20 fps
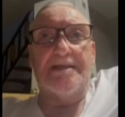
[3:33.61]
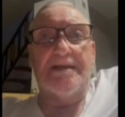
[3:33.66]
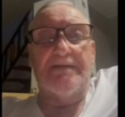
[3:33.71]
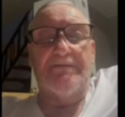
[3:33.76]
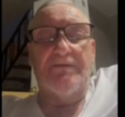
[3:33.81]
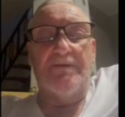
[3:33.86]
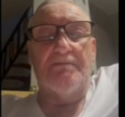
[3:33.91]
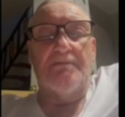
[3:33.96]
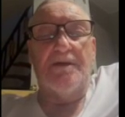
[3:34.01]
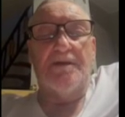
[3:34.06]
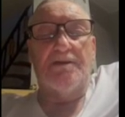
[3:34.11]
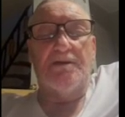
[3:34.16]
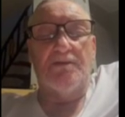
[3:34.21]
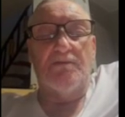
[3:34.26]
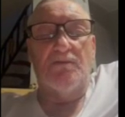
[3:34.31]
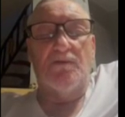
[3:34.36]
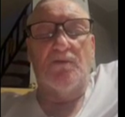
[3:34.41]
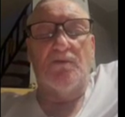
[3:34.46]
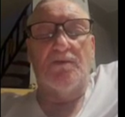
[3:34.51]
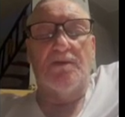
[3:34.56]
every Monday
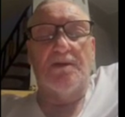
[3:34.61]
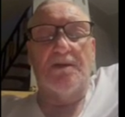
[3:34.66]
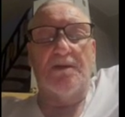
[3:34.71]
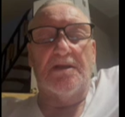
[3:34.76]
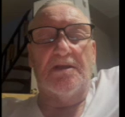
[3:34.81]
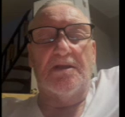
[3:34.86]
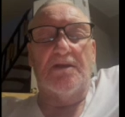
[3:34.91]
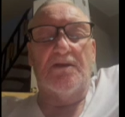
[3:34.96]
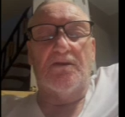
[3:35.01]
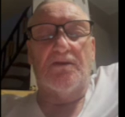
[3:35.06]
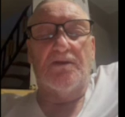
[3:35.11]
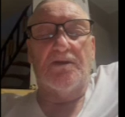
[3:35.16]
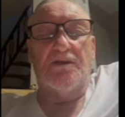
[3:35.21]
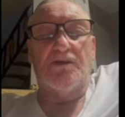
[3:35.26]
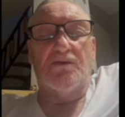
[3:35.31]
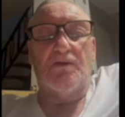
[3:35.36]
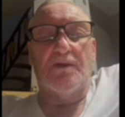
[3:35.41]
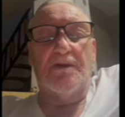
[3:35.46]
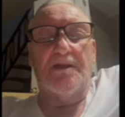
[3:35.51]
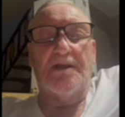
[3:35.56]
morning on the
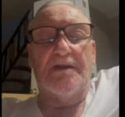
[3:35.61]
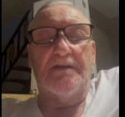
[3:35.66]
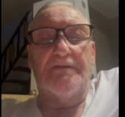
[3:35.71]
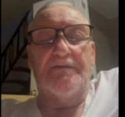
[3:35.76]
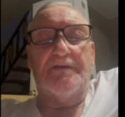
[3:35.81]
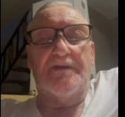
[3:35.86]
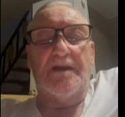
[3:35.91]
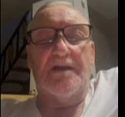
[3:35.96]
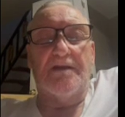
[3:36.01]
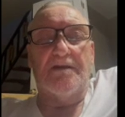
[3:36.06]
28th day,